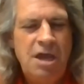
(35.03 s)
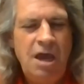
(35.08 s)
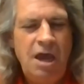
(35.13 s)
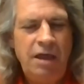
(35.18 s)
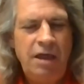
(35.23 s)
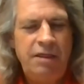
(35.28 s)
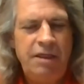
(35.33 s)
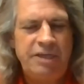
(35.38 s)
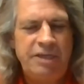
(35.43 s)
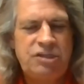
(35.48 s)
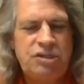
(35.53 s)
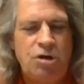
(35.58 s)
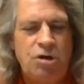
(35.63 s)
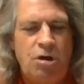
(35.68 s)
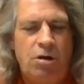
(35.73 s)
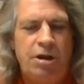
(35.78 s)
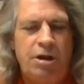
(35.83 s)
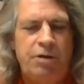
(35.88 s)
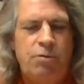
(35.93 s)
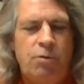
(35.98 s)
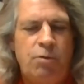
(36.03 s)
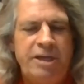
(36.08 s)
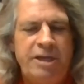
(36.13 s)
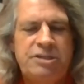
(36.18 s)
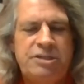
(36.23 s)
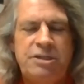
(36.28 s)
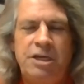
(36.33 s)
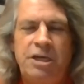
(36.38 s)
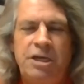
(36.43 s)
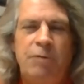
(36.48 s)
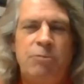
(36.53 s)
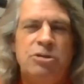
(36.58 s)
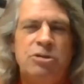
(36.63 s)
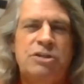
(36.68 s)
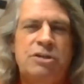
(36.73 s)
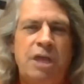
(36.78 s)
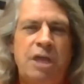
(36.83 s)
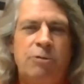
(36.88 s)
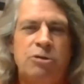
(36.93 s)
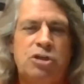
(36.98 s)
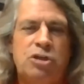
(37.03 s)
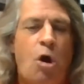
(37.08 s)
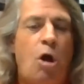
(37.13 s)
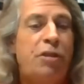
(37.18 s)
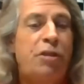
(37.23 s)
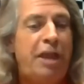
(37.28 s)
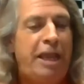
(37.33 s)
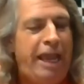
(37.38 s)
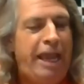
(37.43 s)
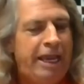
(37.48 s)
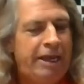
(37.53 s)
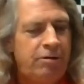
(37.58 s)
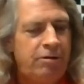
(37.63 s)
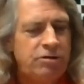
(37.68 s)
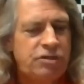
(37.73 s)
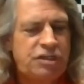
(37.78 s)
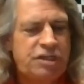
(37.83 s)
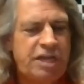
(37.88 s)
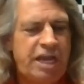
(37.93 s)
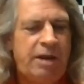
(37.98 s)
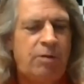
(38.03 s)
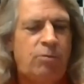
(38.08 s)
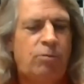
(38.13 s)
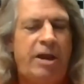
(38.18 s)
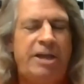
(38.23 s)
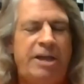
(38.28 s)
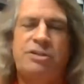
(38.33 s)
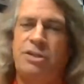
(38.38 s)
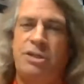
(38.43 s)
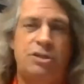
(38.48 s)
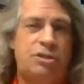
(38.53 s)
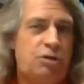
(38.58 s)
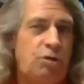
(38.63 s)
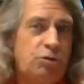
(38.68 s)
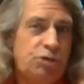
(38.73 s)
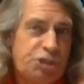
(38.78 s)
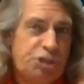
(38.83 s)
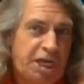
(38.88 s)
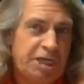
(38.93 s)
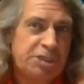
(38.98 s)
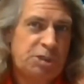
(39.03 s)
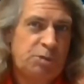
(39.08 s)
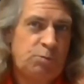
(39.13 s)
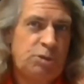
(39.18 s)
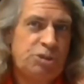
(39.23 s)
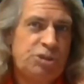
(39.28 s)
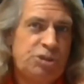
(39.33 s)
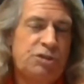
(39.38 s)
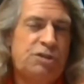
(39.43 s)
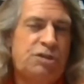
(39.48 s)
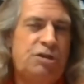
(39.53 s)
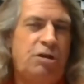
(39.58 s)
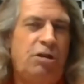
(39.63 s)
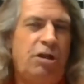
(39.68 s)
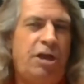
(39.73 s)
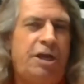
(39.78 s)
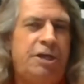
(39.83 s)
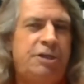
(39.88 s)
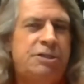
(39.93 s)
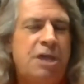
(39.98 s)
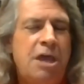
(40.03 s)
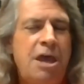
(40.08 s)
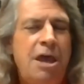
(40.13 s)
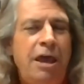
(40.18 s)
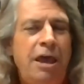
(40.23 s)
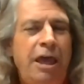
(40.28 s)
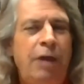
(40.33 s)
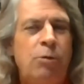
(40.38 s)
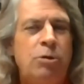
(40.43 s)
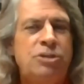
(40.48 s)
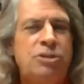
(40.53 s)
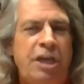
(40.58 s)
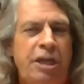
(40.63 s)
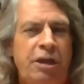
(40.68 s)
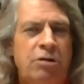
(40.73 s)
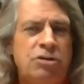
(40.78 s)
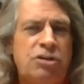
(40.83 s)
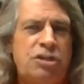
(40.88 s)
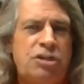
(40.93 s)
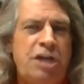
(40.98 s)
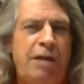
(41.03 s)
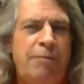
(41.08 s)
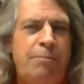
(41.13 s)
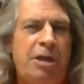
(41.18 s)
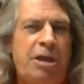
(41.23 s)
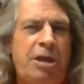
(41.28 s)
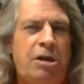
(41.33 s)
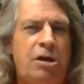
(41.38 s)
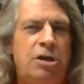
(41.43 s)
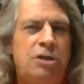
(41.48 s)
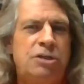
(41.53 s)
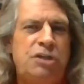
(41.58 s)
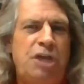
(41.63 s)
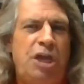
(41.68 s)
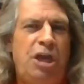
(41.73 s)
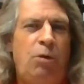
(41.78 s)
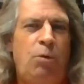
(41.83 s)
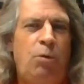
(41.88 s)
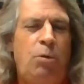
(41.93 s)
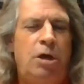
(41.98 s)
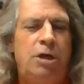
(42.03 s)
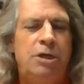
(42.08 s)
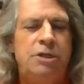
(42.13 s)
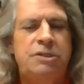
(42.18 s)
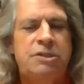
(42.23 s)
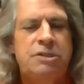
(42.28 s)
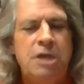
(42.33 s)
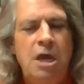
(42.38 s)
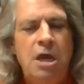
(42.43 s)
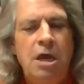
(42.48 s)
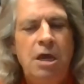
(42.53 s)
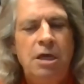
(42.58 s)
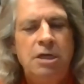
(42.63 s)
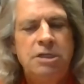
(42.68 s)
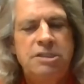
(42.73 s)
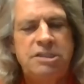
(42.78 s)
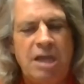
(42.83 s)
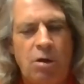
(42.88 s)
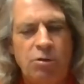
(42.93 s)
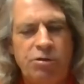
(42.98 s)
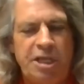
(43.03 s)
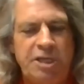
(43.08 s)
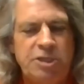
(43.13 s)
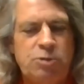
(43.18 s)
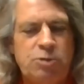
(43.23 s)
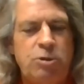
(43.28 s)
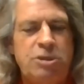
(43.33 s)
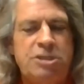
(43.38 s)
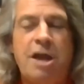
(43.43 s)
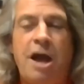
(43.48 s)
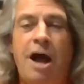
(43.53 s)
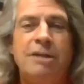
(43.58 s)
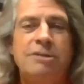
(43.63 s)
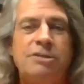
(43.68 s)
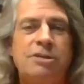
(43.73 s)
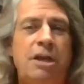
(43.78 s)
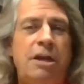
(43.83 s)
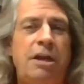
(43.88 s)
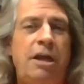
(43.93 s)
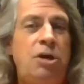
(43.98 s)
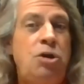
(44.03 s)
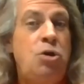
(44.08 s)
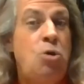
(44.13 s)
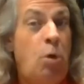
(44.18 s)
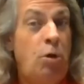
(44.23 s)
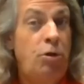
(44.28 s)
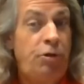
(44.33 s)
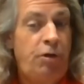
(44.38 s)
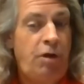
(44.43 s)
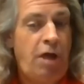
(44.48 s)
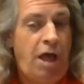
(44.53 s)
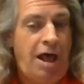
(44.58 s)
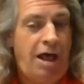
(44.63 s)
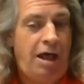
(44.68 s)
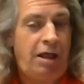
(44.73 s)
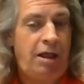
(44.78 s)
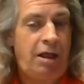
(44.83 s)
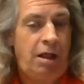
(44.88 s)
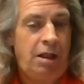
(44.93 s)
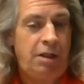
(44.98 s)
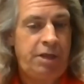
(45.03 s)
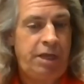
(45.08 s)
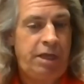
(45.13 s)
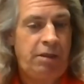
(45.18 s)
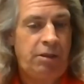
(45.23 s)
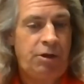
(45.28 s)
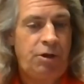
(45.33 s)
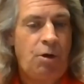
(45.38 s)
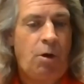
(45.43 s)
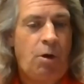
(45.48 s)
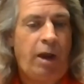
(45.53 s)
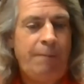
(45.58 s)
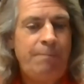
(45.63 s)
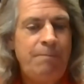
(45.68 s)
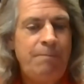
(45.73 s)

they started racing. It was it was called the Interstate Racing Association, which it still is. It was interstate because it was southeast Wisconsin and northern uh, Illinois.